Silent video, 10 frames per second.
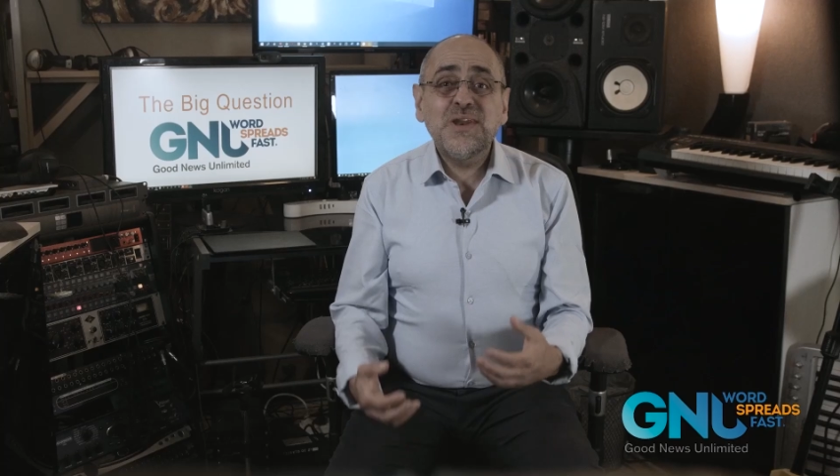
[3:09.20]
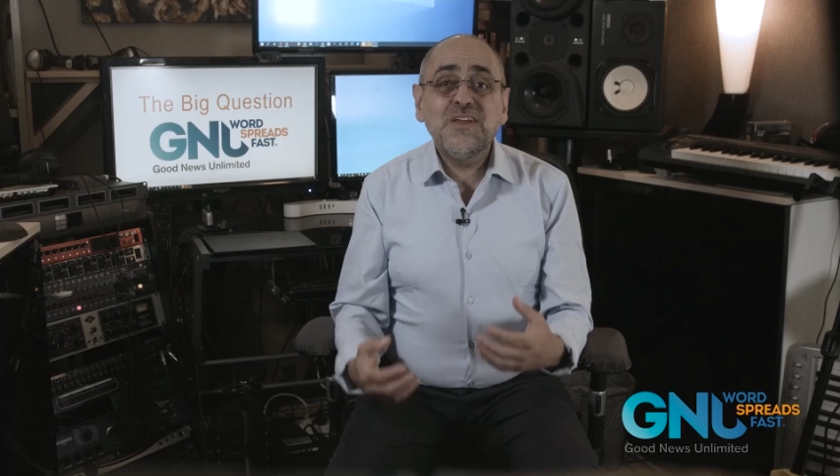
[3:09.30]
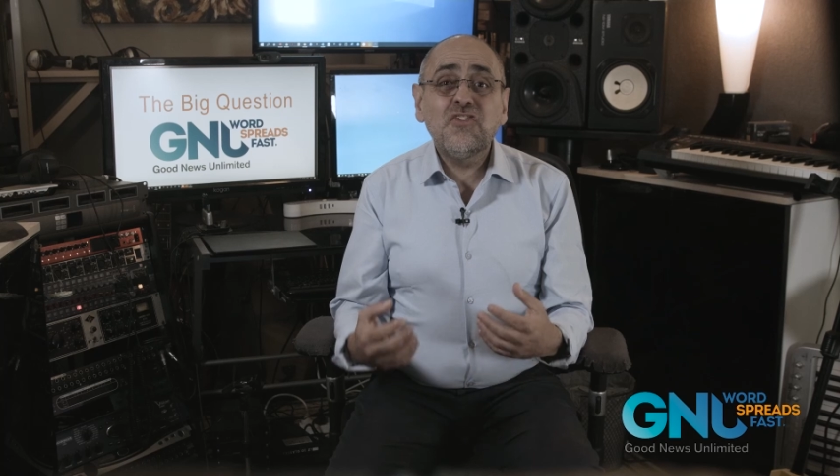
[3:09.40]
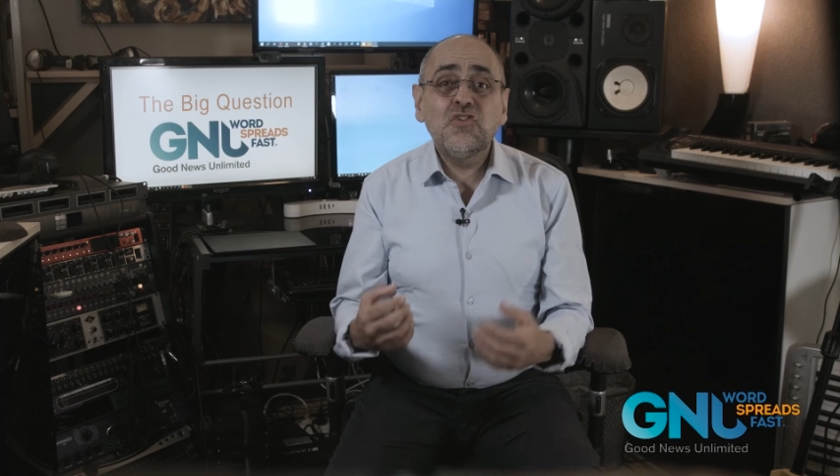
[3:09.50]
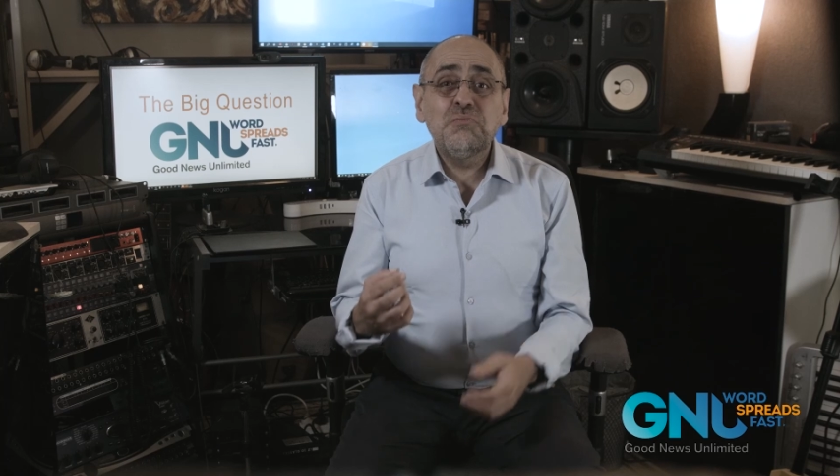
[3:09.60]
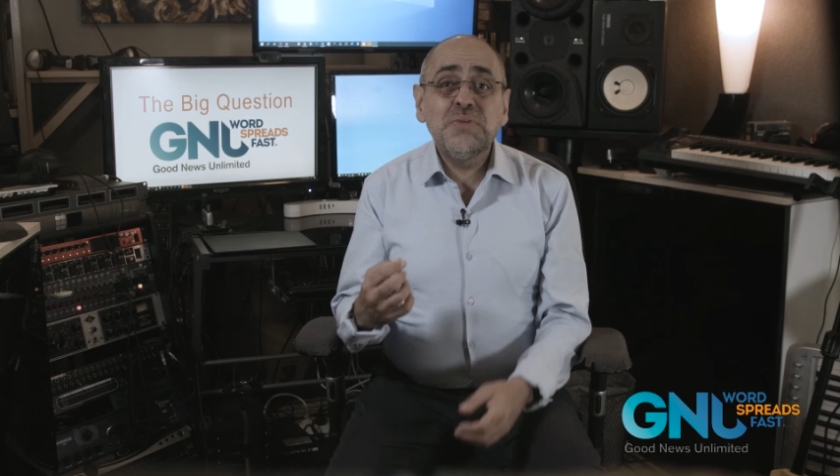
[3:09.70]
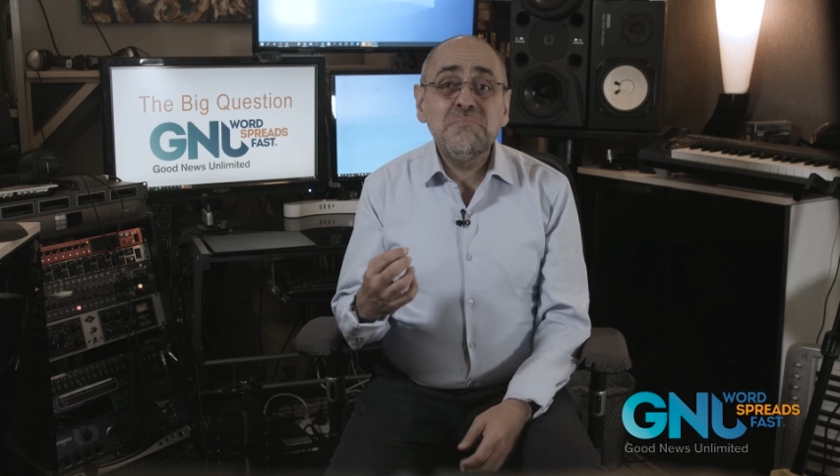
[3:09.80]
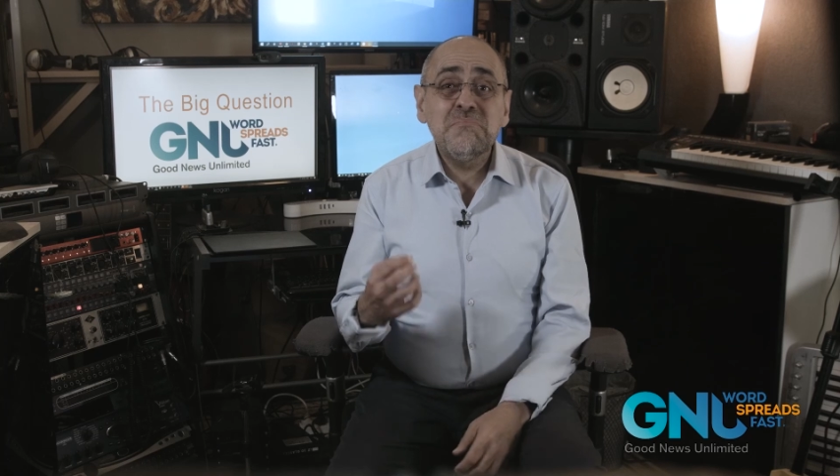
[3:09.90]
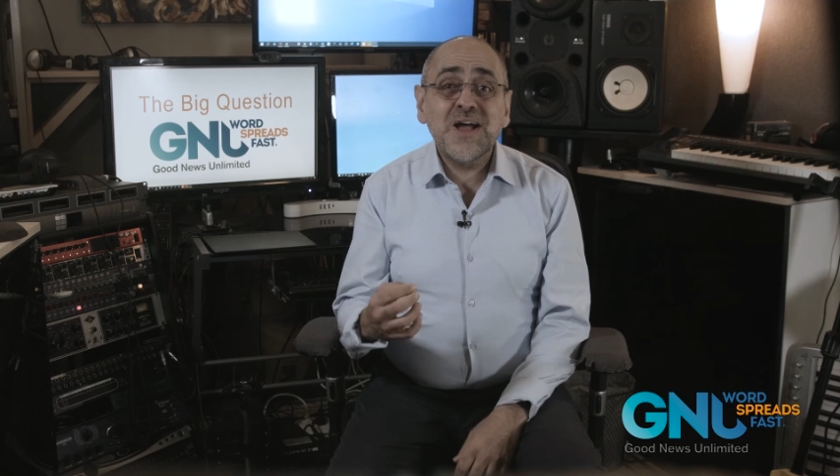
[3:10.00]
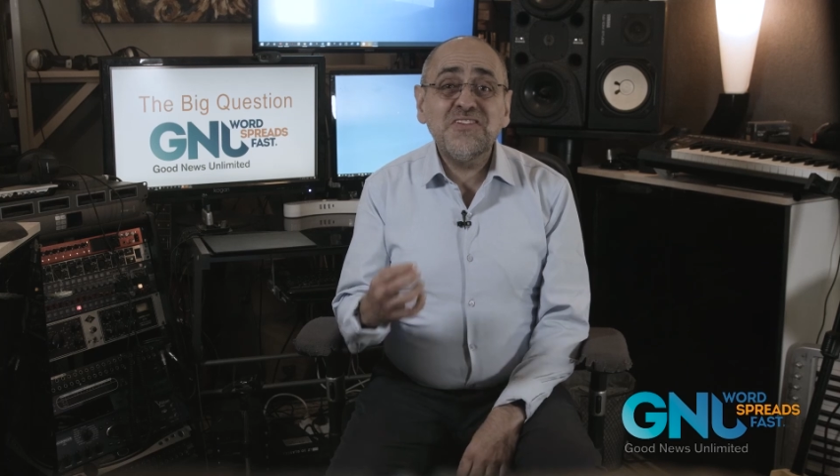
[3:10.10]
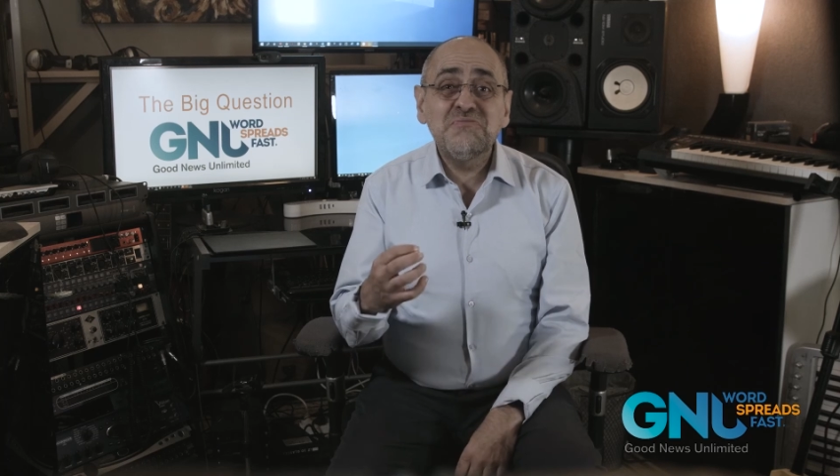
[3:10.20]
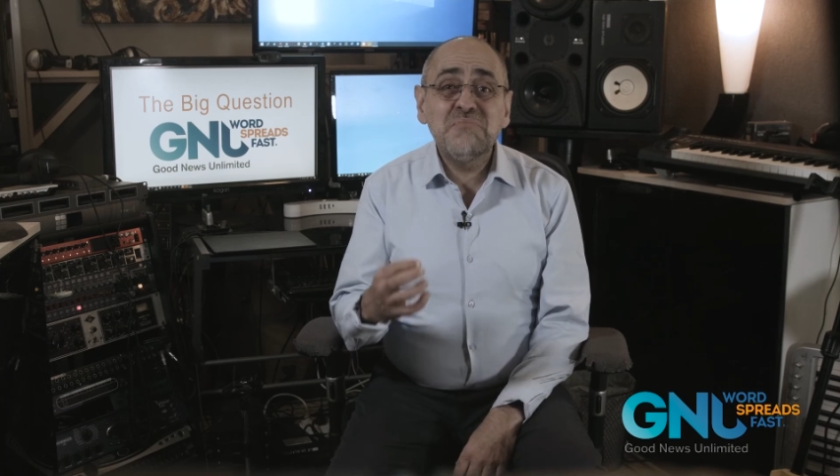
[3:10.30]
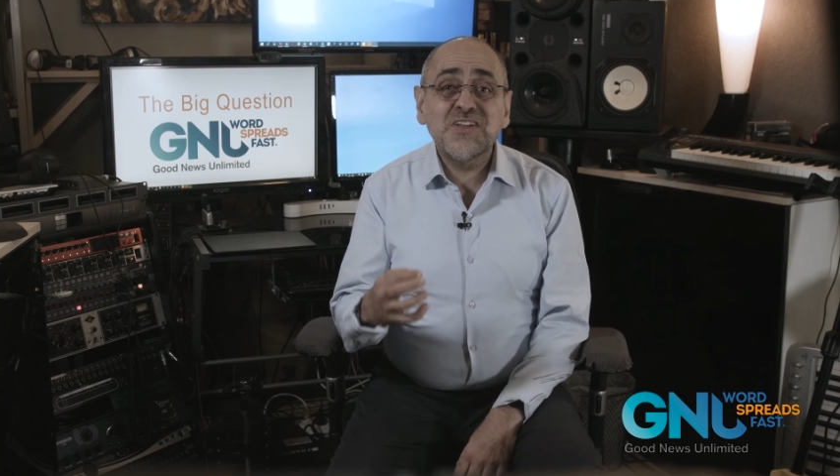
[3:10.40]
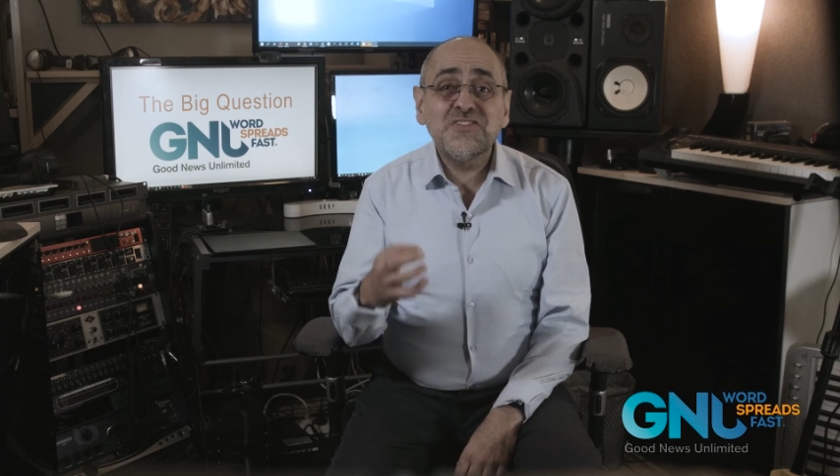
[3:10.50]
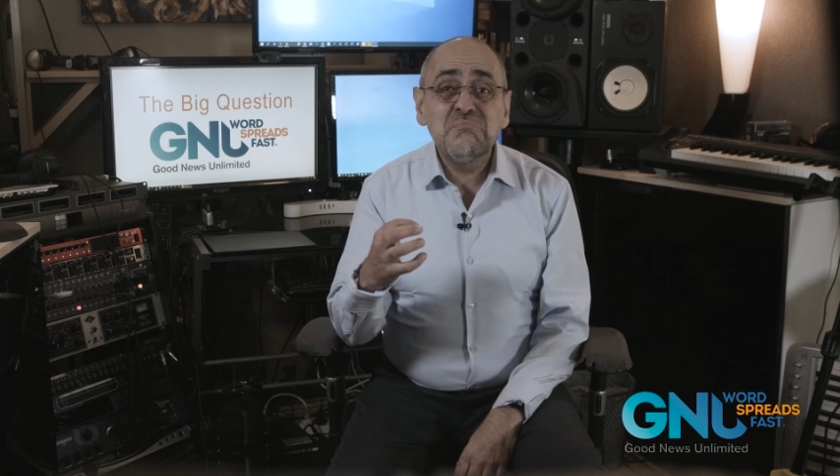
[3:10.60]
but it should be
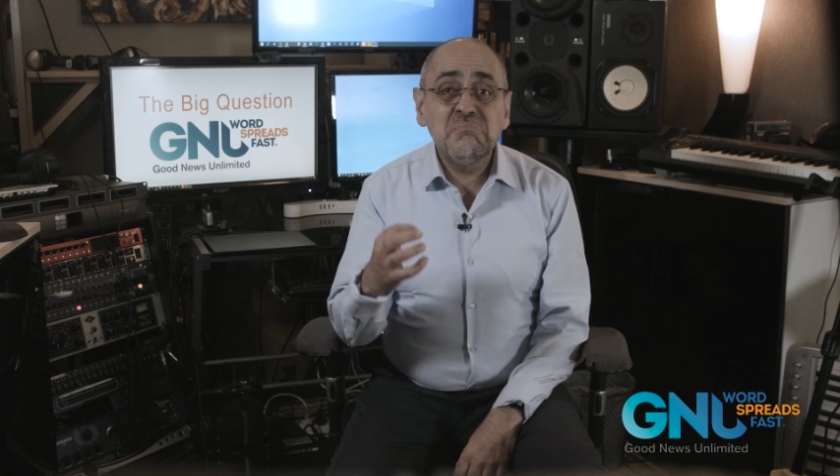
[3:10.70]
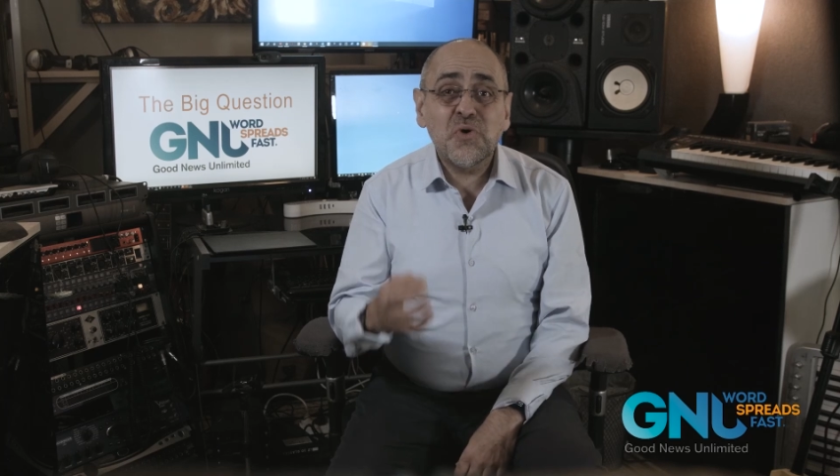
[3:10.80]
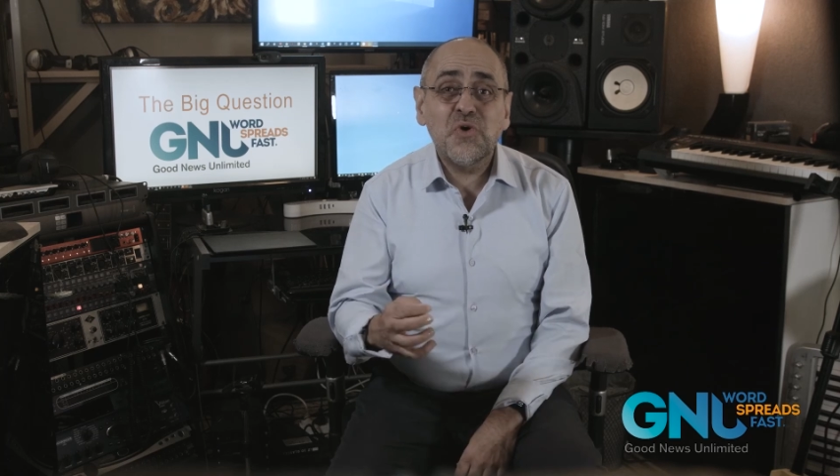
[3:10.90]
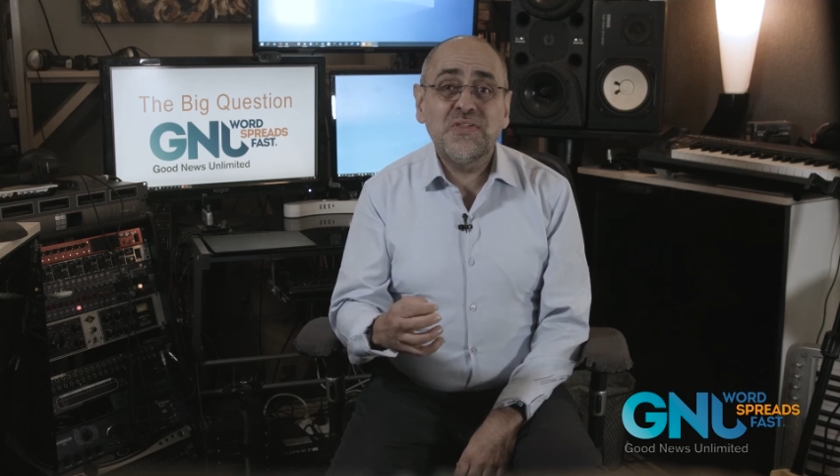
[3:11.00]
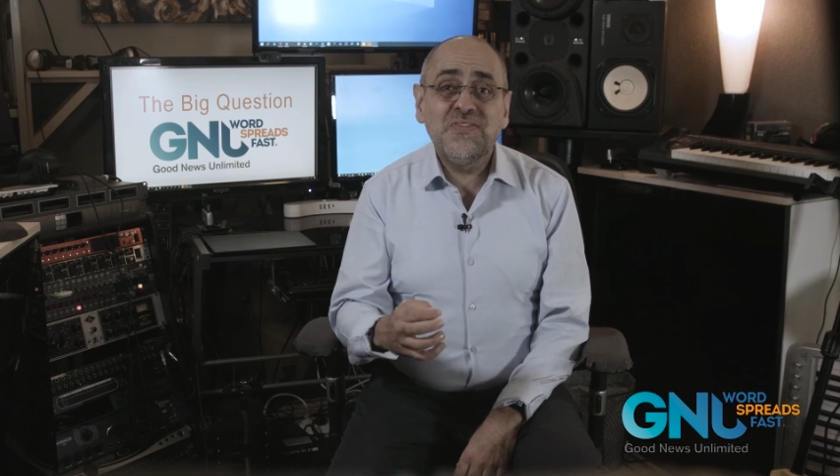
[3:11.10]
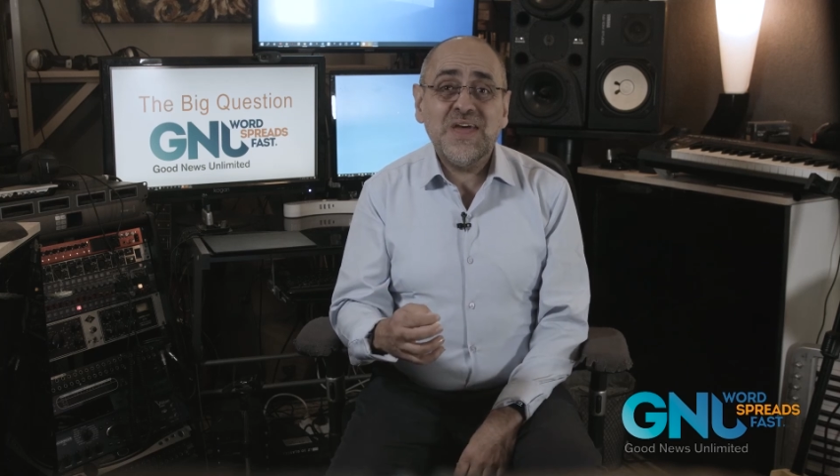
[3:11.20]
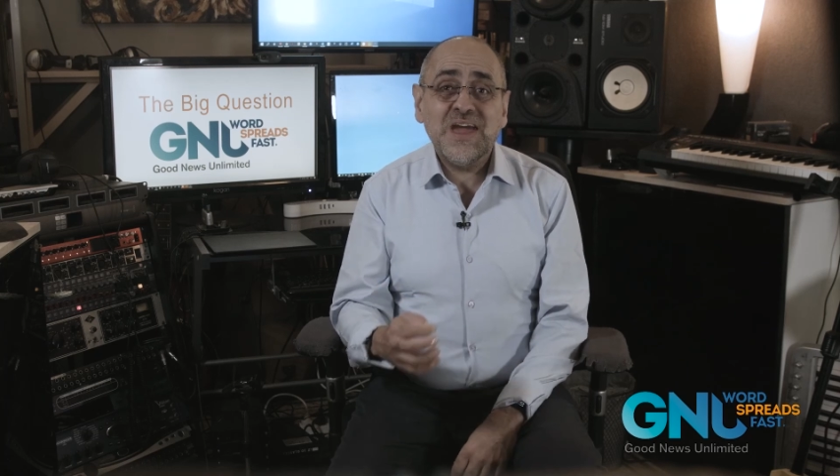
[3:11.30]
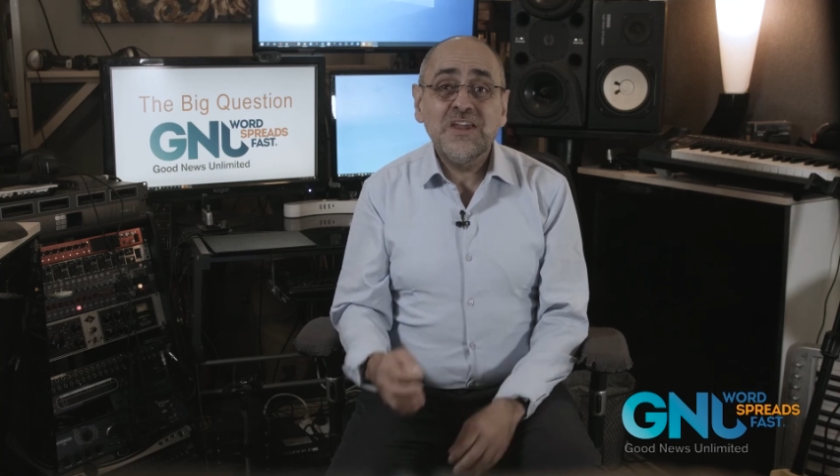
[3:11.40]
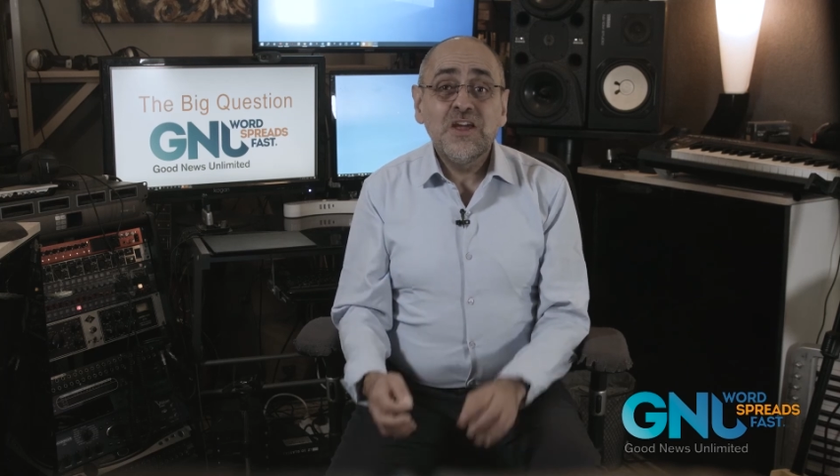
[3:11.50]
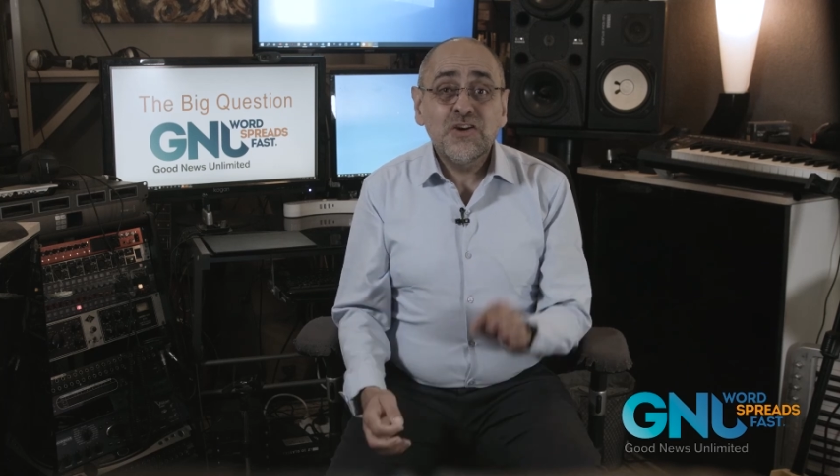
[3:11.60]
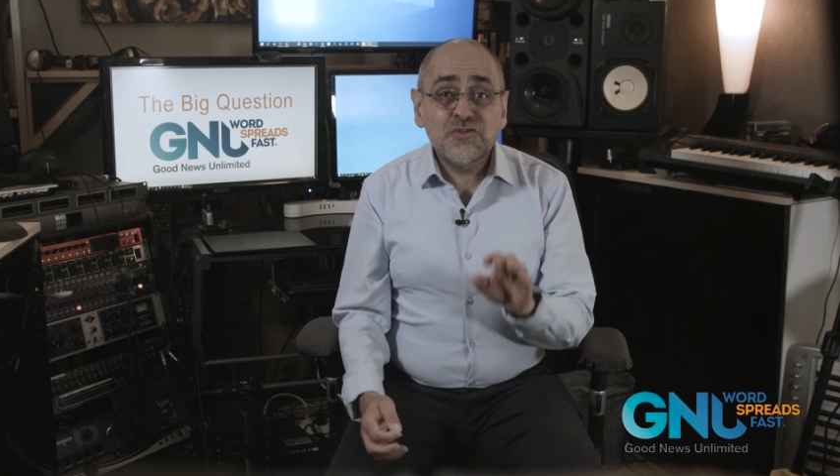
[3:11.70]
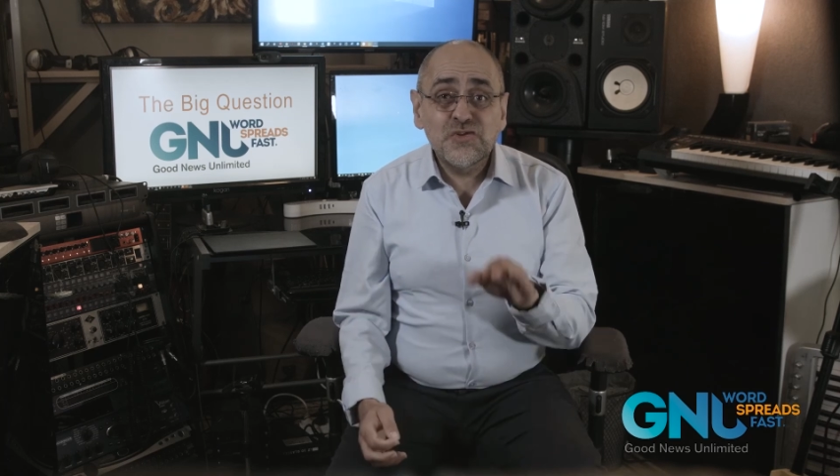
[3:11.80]
much, much more than that.